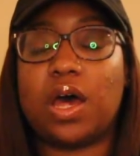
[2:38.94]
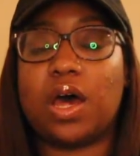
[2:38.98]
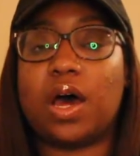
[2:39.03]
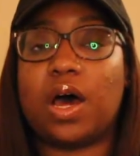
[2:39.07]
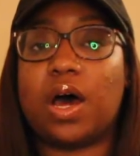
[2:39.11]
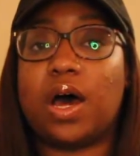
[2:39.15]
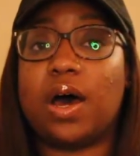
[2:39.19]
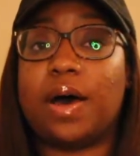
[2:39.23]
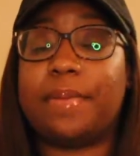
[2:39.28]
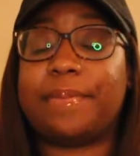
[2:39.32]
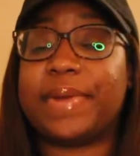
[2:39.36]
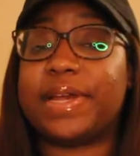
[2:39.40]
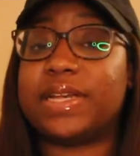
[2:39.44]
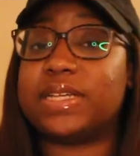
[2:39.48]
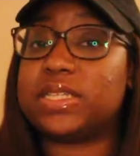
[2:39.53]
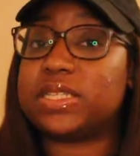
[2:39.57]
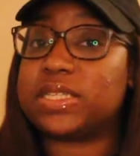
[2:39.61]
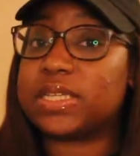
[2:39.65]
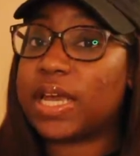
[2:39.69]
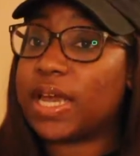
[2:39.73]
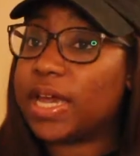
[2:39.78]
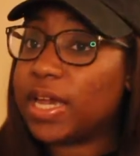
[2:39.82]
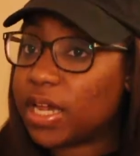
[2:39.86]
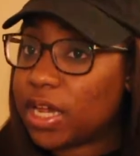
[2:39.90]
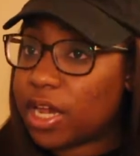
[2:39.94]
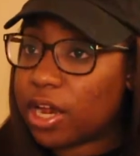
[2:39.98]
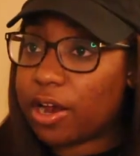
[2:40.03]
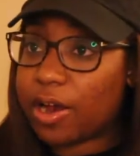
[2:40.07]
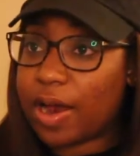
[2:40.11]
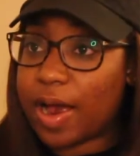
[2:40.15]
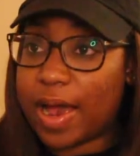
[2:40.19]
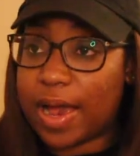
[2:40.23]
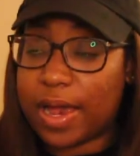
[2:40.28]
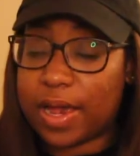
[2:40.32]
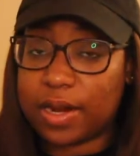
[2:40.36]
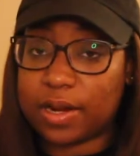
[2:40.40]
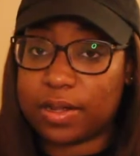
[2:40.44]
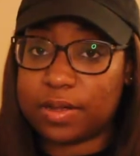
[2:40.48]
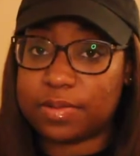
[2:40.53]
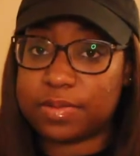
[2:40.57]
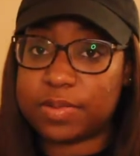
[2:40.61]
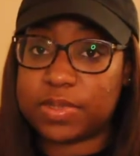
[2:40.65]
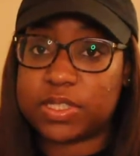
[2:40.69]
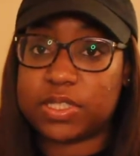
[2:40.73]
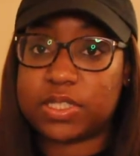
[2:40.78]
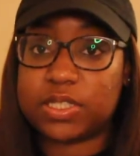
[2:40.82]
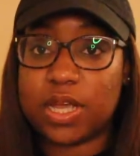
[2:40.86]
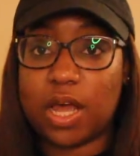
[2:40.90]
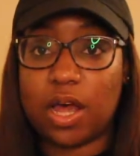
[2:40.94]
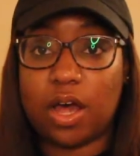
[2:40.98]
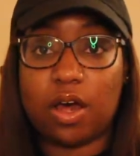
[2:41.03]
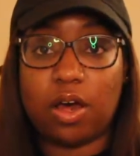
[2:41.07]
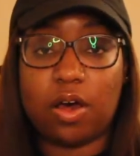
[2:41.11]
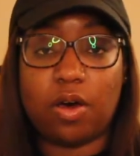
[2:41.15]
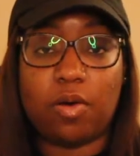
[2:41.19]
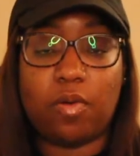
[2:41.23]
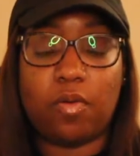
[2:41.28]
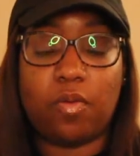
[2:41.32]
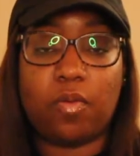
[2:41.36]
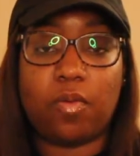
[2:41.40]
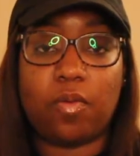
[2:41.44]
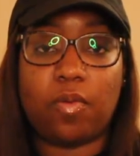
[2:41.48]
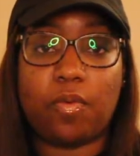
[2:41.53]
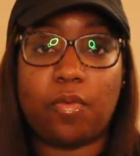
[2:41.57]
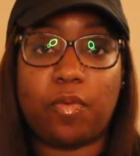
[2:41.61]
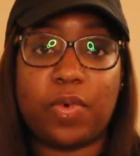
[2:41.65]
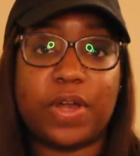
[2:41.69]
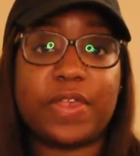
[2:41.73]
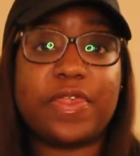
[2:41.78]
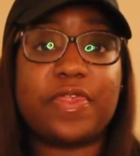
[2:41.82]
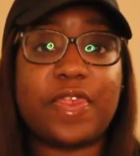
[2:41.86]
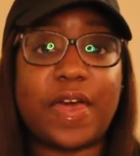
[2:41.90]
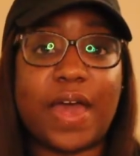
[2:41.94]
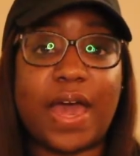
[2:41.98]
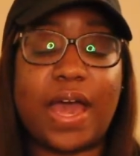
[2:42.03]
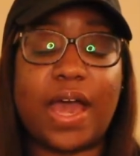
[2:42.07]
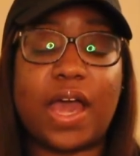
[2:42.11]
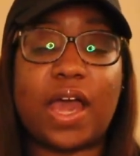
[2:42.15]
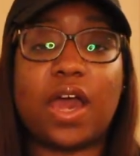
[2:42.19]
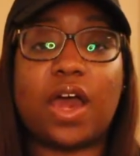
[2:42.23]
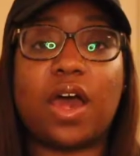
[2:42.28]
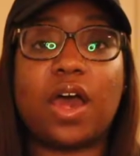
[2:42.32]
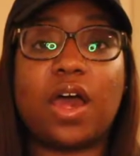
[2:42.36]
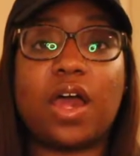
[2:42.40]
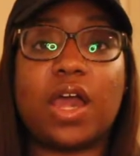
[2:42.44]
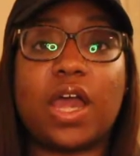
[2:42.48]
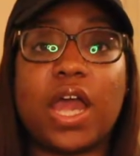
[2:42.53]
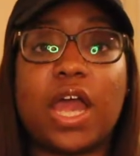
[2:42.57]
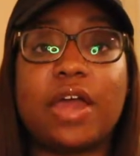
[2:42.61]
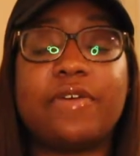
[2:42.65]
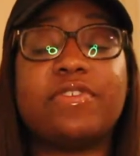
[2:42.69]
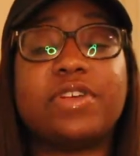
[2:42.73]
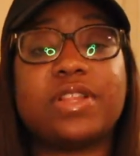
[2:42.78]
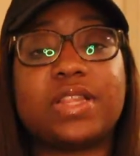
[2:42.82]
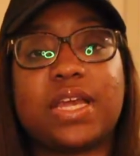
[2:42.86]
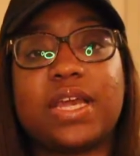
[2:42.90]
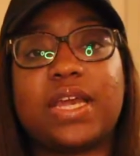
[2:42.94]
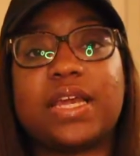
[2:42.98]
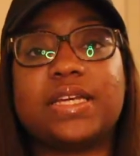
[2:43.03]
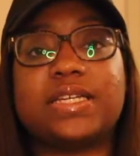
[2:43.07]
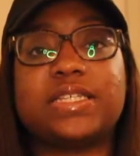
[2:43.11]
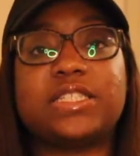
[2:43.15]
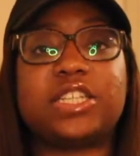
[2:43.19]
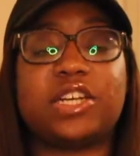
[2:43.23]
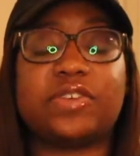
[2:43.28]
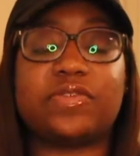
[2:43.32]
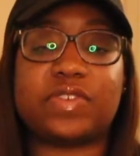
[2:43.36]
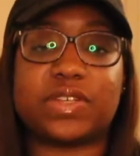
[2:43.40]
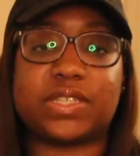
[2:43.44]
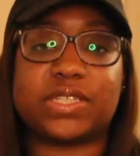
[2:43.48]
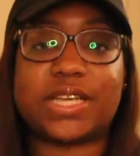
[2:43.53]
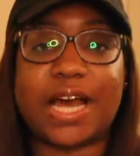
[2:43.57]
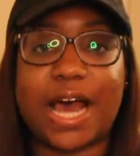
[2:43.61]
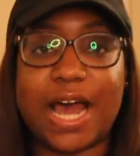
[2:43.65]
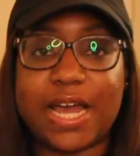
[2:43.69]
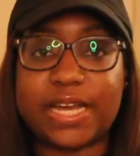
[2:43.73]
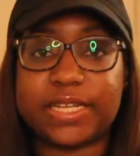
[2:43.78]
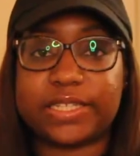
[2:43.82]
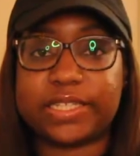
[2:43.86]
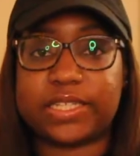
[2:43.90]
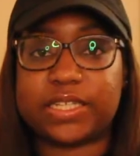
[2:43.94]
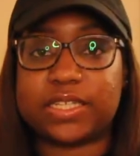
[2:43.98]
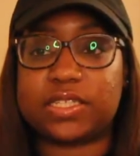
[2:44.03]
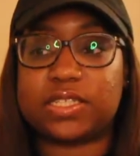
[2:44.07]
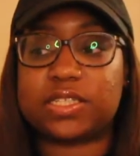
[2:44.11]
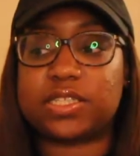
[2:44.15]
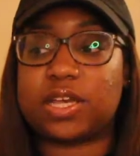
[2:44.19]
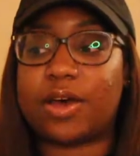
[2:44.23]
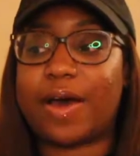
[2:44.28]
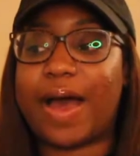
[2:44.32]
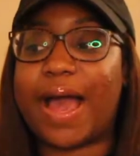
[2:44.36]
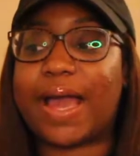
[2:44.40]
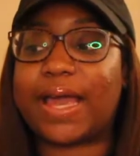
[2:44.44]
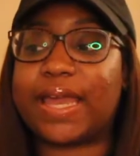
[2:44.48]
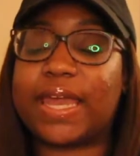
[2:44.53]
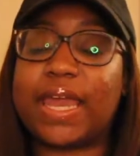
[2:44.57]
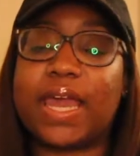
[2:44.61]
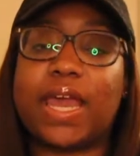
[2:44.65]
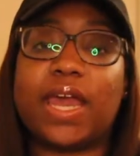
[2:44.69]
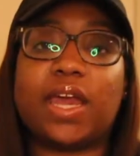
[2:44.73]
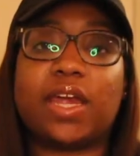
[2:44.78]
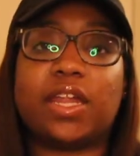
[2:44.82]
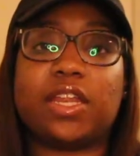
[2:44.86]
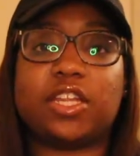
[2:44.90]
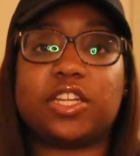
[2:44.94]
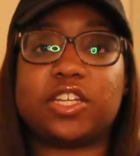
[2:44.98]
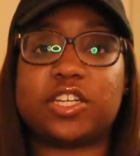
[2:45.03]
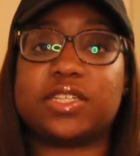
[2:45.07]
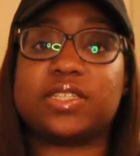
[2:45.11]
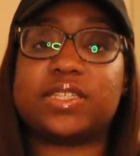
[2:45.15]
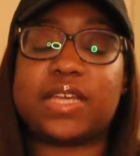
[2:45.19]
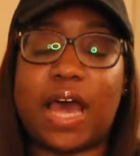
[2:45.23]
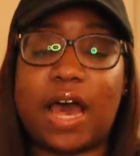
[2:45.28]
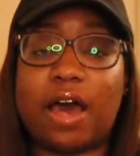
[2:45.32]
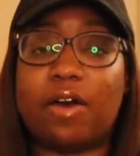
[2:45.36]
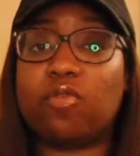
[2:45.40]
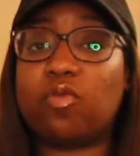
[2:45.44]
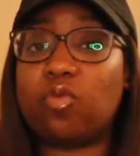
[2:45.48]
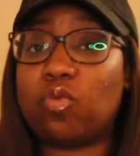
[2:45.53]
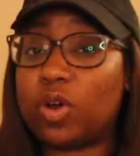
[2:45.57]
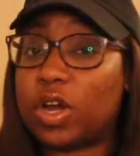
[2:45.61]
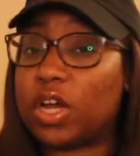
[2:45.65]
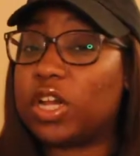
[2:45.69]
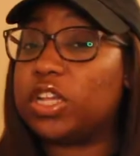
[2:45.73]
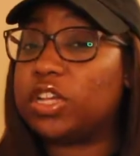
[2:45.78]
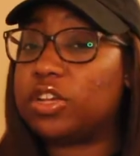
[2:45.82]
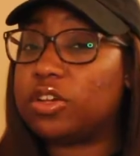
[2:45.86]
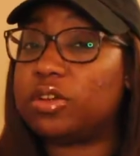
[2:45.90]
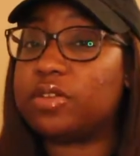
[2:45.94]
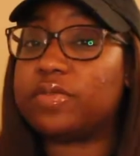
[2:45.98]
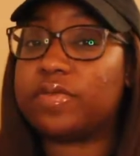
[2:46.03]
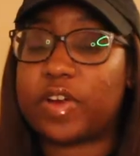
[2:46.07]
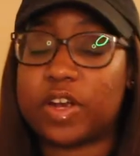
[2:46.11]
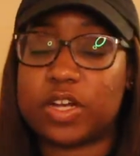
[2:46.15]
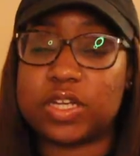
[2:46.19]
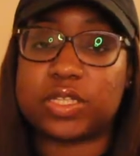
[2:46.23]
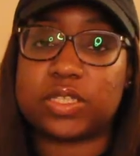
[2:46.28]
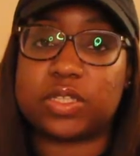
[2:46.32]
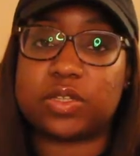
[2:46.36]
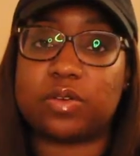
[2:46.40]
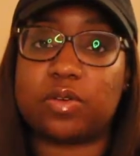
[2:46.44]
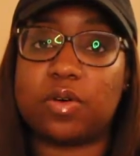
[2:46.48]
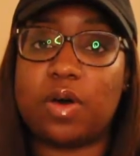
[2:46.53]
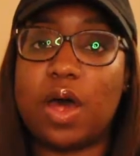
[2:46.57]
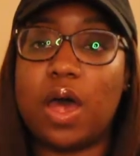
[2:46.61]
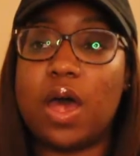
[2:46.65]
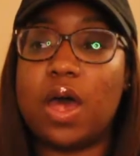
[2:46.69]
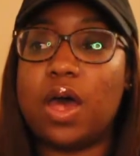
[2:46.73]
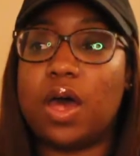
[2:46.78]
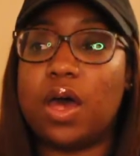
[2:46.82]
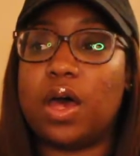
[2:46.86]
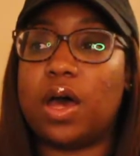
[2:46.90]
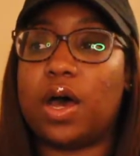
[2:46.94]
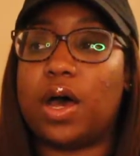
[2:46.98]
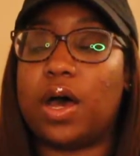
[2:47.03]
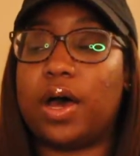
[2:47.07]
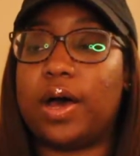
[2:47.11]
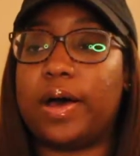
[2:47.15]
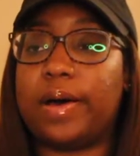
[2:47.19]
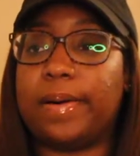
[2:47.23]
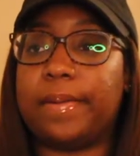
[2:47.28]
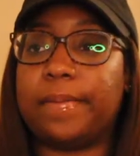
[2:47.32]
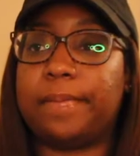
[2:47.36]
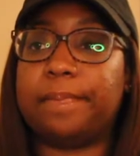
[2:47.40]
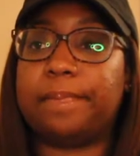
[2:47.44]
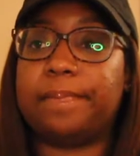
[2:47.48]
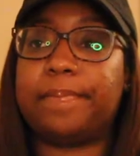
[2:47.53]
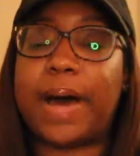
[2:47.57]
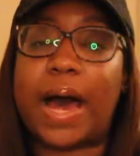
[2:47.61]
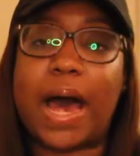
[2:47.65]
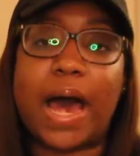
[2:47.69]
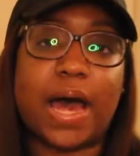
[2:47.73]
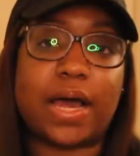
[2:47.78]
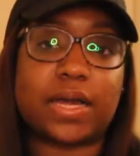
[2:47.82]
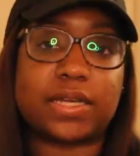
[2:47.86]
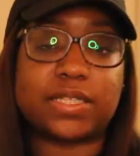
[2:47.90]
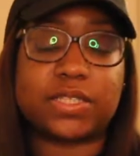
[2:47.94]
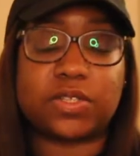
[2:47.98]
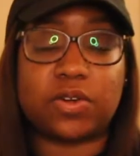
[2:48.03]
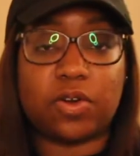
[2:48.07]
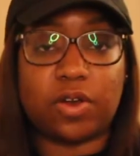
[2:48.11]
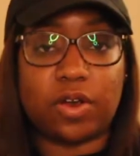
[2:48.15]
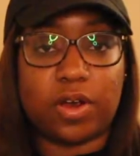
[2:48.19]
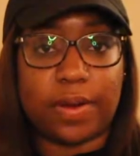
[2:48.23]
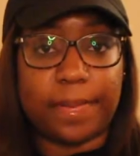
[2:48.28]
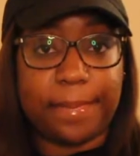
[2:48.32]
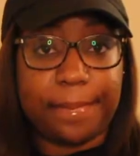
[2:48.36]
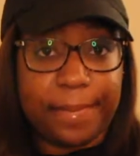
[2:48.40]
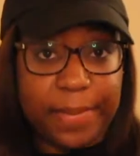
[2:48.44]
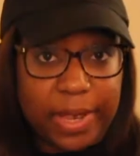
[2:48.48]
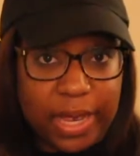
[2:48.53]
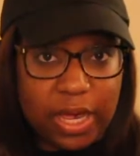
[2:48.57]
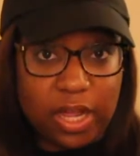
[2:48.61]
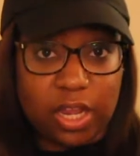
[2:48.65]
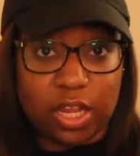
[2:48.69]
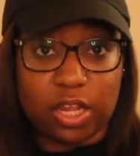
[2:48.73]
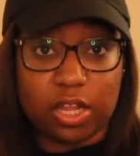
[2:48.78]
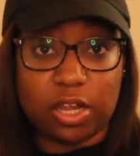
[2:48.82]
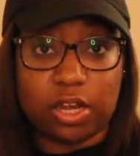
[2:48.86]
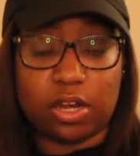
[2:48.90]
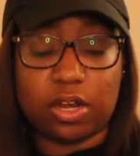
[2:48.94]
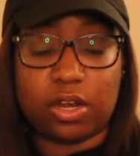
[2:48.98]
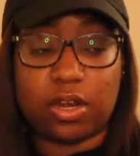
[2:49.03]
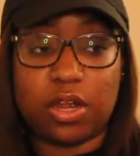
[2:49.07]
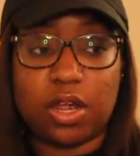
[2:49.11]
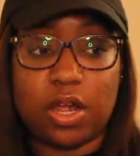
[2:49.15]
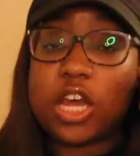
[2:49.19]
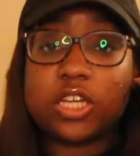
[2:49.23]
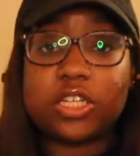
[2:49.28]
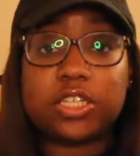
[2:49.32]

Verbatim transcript: um, and skincare items. So with that, everything is different sizes. So I can't just have one universal um, box or mailer.